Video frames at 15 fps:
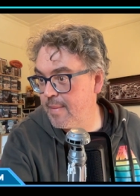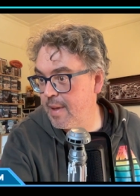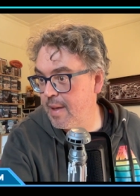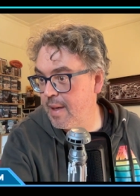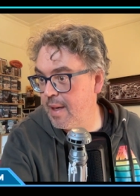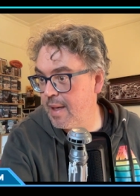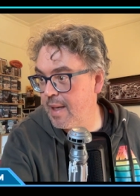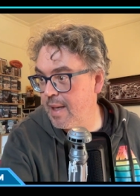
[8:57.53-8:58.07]

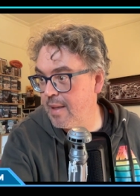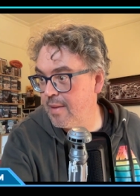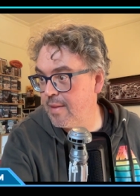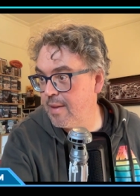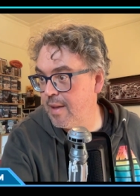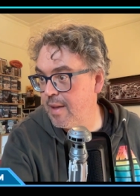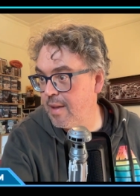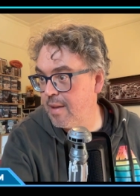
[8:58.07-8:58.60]
I can't
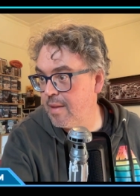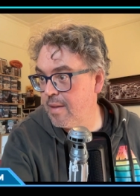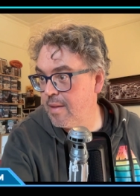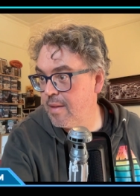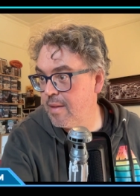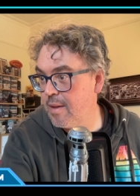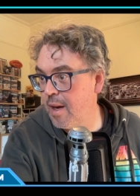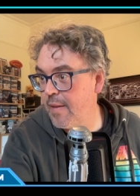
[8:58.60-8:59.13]
see it.
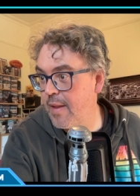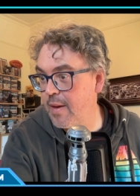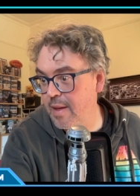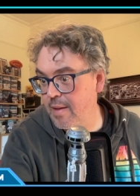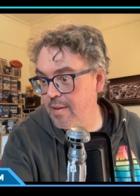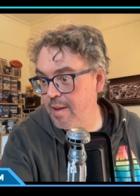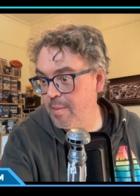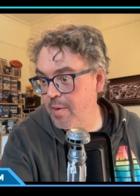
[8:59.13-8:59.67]
Oh, there he
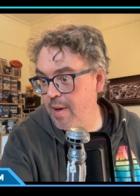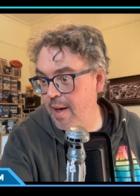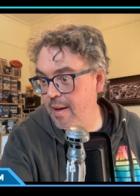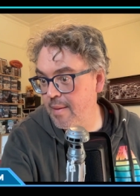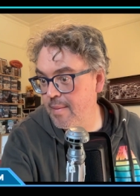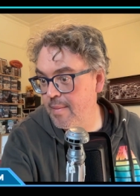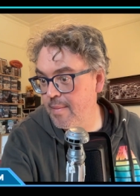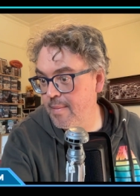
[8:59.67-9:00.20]
is, number eight.
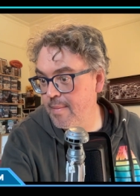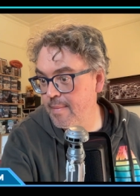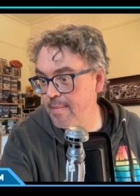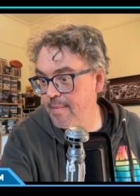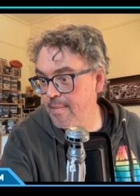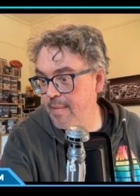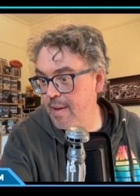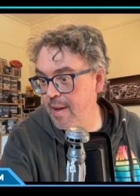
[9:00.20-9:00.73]

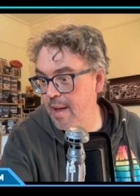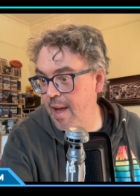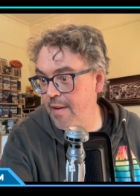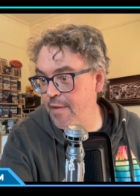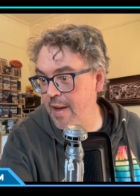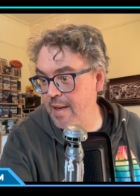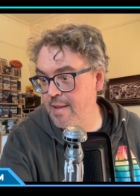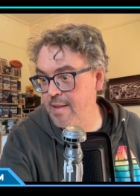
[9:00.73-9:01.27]

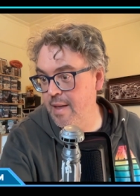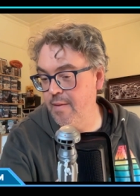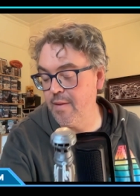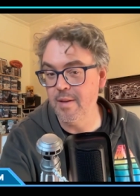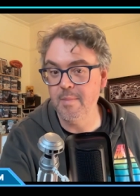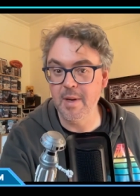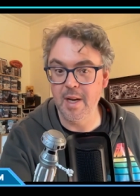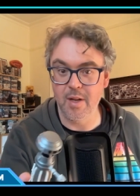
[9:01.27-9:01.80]
FX7, the
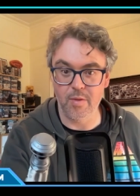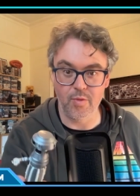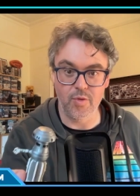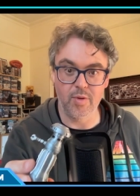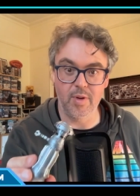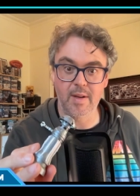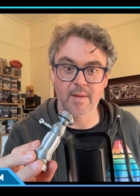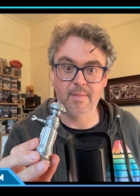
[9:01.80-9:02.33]
medical
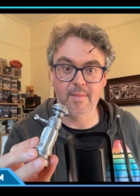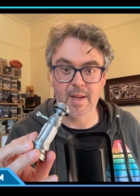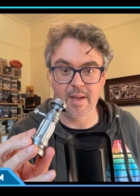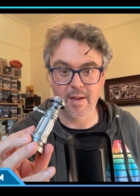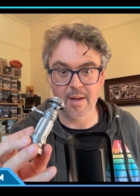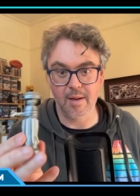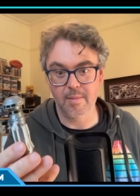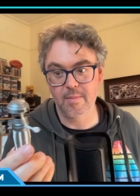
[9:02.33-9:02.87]
droid. There you
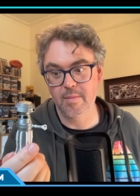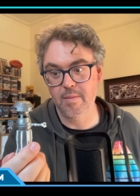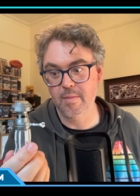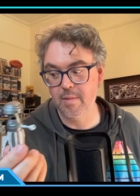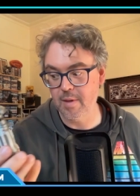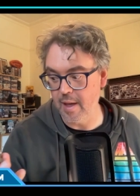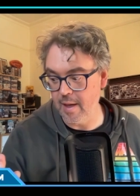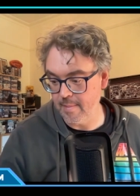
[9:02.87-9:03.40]
go. Yeah,